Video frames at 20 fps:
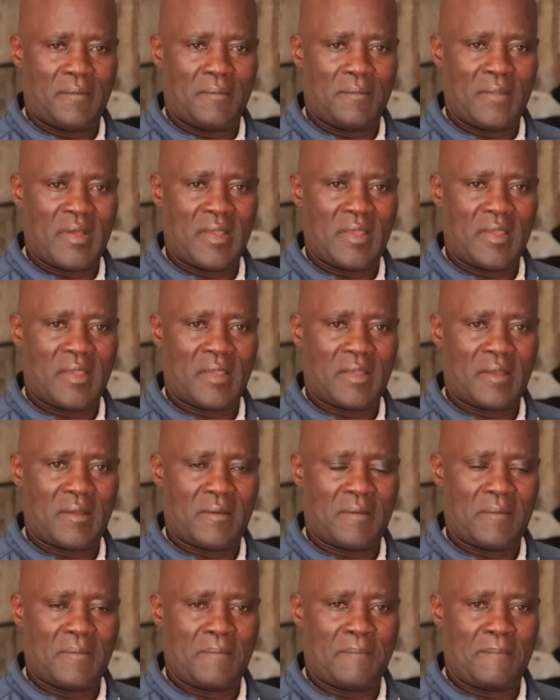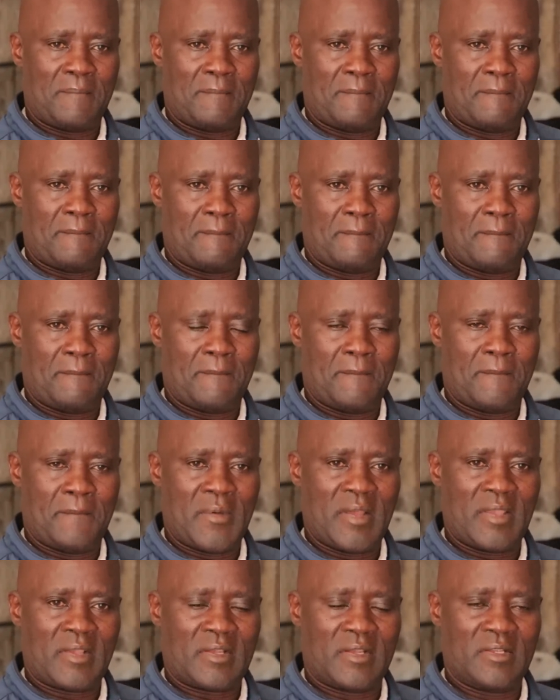my
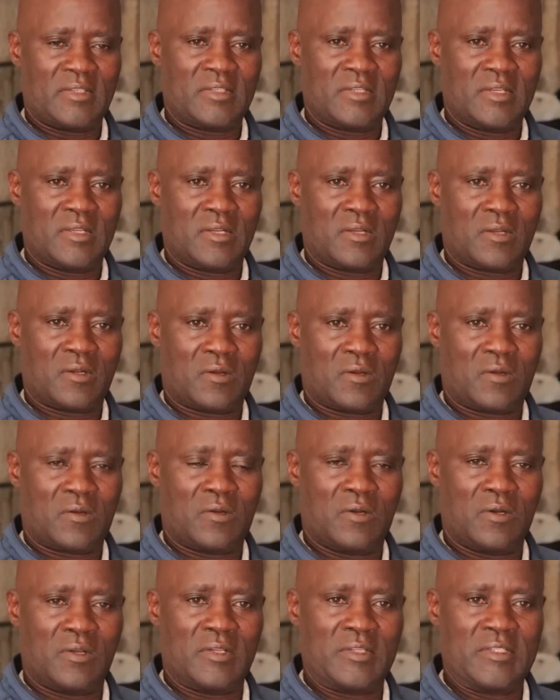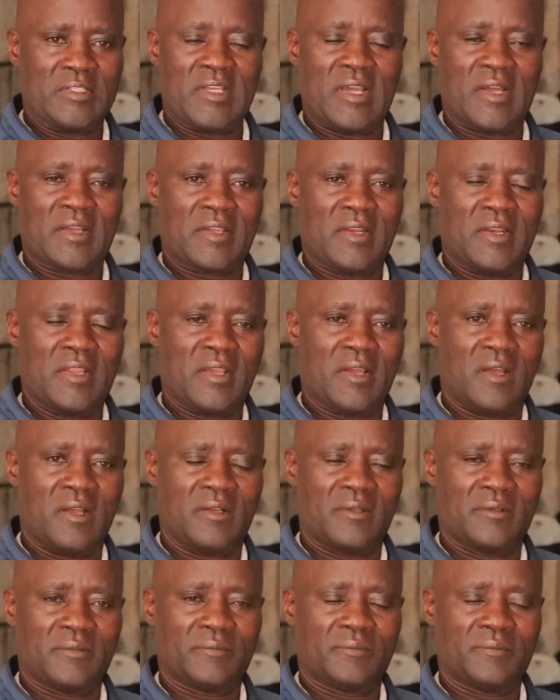cousin called Jack Kidiga